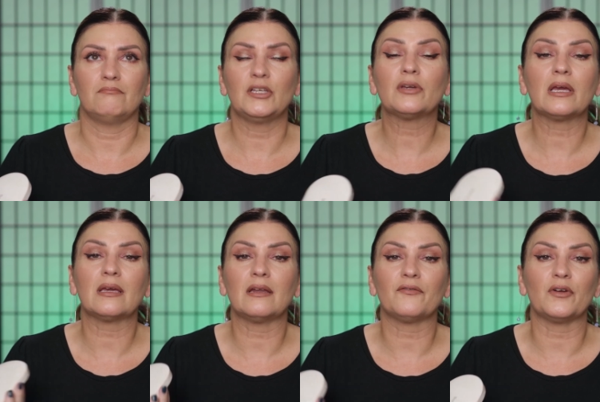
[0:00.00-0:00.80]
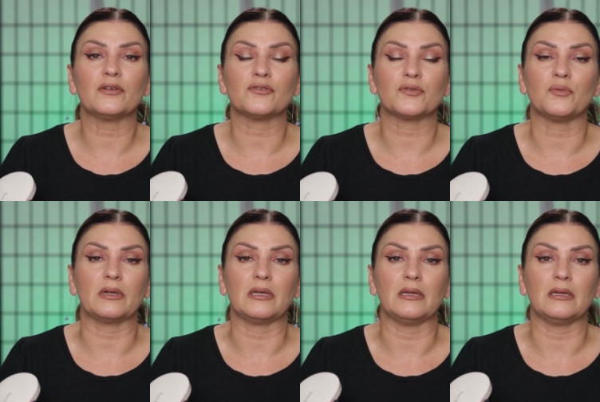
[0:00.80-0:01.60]
You can't get it for under
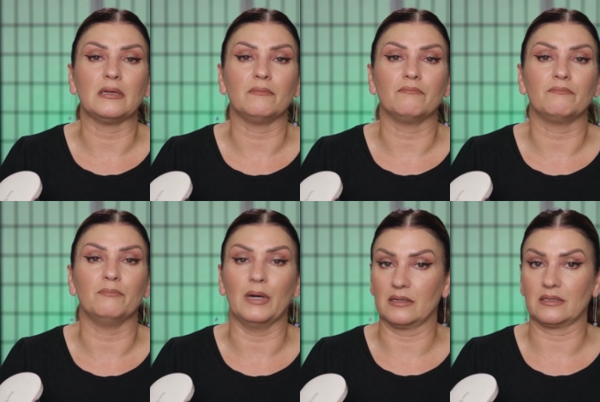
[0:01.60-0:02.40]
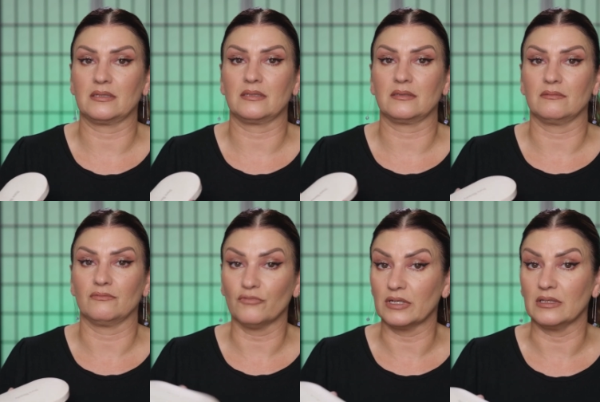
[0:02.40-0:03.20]
20 bucks,
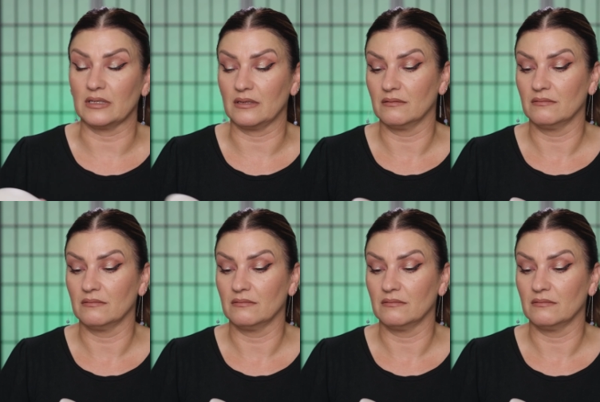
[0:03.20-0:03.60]
really.